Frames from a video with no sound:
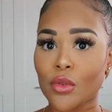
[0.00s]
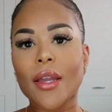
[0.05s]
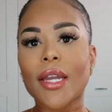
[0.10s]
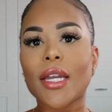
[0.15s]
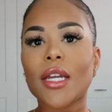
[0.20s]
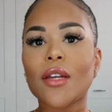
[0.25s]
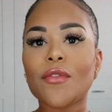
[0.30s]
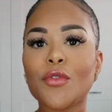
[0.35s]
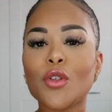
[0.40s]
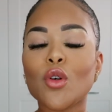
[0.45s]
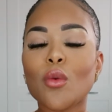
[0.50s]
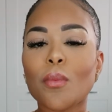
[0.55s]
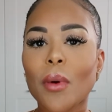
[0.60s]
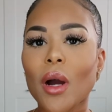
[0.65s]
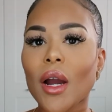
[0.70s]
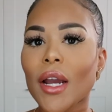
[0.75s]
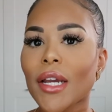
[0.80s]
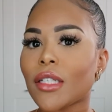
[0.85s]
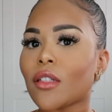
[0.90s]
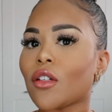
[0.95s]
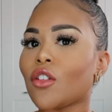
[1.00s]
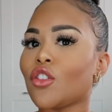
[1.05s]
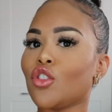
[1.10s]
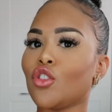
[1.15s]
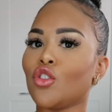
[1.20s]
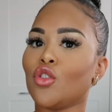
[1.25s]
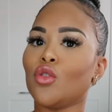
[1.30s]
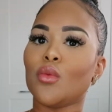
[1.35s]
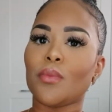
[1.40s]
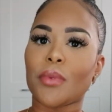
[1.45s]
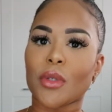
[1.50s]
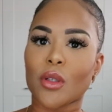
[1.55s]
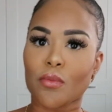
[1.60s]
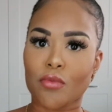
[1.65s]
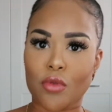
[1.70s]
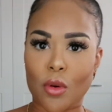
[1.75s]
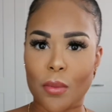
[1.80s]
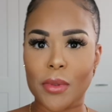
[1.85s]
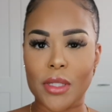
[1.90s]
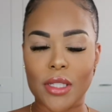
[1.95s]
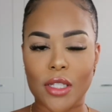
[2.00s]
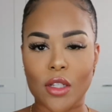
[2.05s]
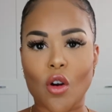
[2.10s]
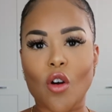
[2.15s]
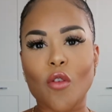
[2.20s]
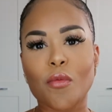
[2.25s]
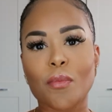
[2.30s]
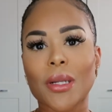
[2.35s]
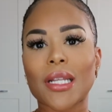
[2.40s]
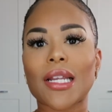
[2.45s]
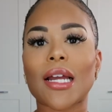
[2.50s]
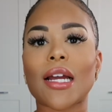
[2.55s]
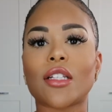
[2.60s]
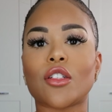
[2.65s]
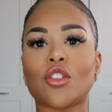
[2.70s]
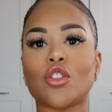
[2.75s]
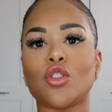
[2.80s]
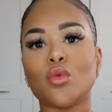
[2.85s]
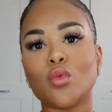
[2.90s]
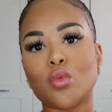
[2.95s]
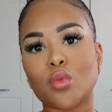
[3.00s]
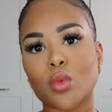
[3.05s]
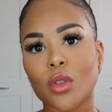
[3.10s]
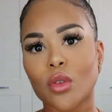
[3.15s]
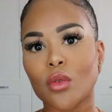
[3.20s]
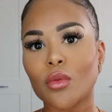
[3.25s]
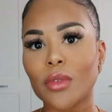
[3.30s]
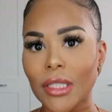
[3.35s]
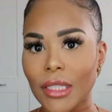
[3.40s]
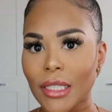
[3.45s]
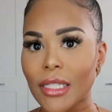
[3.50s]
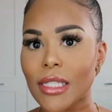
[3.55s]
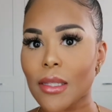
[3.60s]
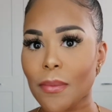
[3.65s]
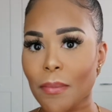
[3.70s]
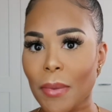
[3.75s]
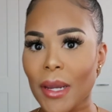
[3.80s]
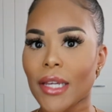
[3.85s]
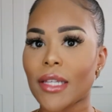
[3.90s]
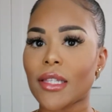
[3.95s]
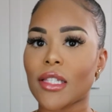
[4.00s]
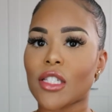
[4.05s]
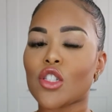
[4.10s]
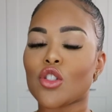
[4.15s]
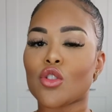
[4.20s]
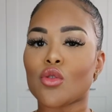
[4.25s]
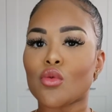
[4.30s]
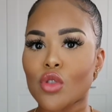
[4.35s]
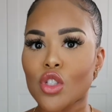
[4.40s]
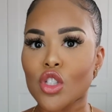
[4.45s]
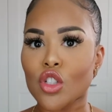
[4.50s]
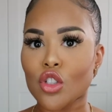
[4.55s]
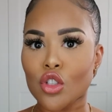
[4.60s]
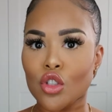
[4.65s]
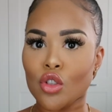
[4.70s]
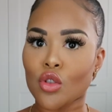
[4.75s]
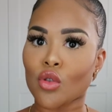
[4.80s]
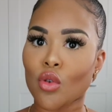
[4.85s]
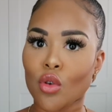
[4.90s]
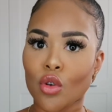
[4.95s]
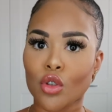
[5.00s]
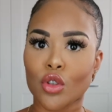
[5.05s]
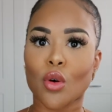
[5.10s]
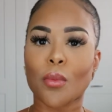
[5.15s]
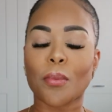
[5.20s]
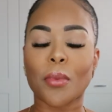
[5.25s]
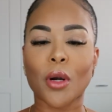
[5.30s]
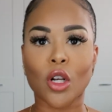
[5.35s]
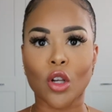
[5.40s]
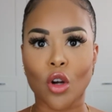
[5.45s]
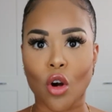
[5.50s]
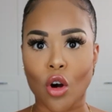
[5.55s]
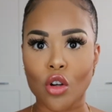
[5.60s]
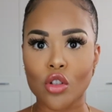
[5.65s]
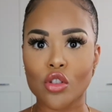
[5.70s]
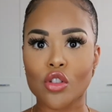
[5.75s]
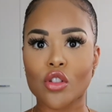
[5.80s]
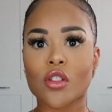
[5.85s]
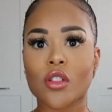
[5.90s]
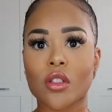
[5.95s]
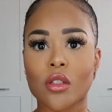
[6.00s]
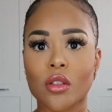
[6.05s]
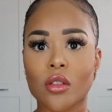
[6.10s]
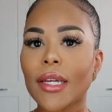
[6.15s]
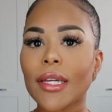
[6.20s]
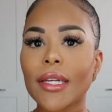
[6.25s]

If you're buying a new build property off plan, you will need to pay this to secure your plot.